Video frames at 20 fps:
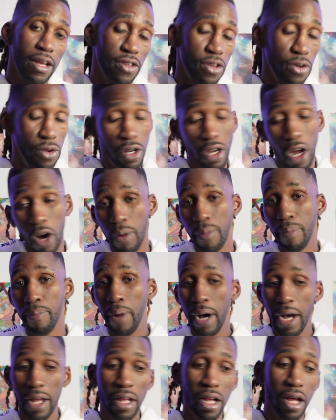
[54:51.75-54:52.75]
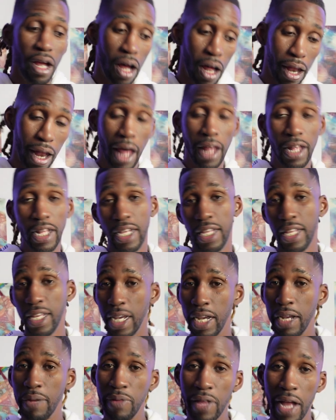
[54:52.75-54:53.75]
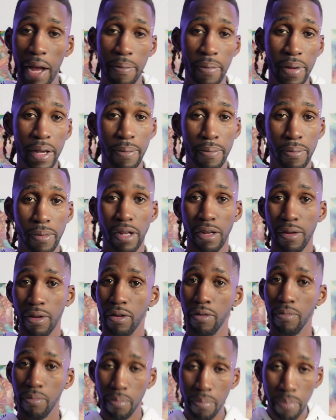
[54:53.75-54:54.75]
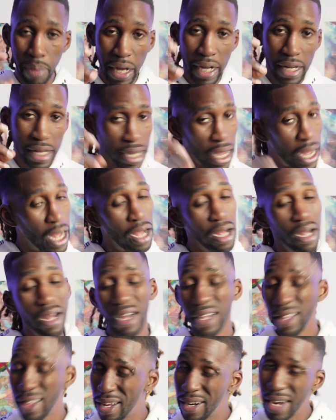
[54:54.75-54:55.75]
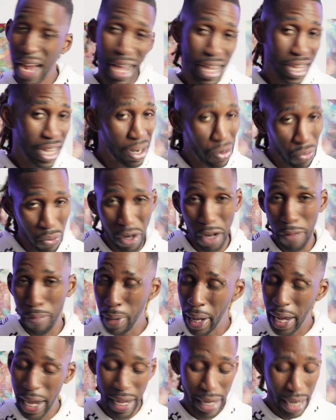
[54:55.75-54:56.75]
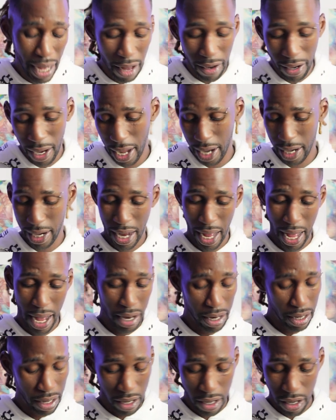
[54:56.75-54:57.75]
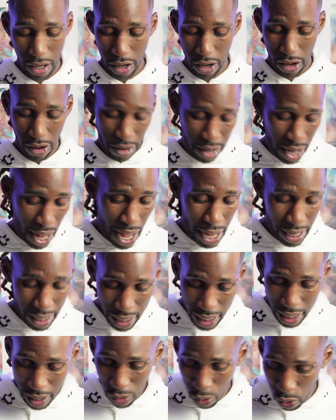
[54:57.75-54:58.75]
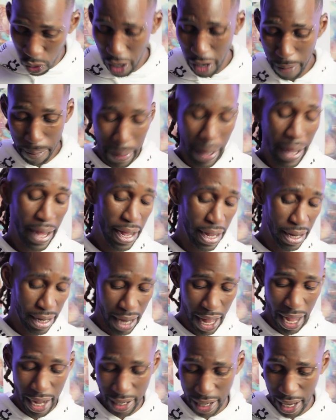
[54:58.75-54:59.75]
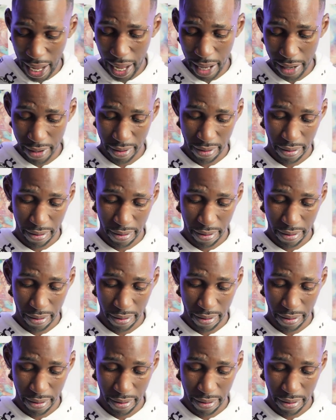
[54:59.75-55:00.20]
So, no, but a lot of these teams that be big time, they're not getting really paid out like that. You're not getting really paid like that.